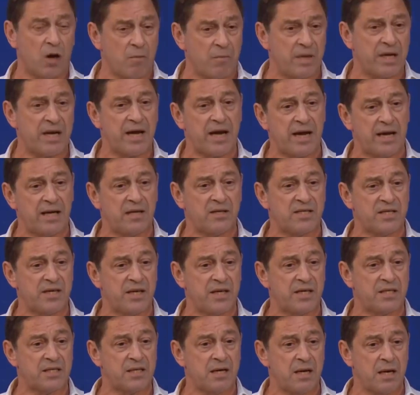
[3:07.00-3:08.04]

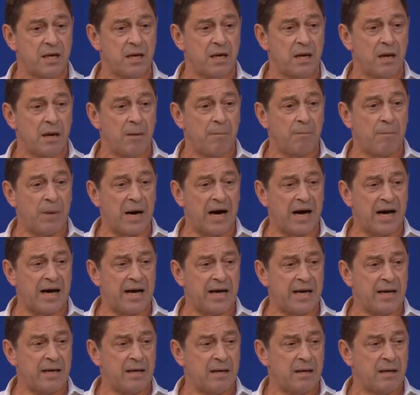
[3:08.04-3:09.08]
dominated
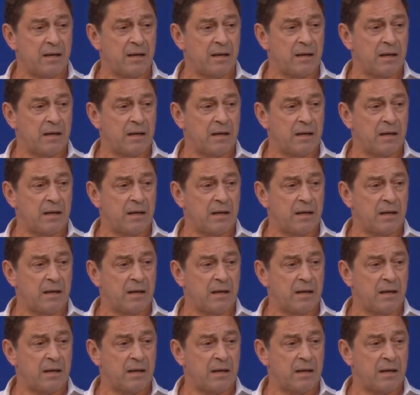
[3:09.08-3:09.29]
by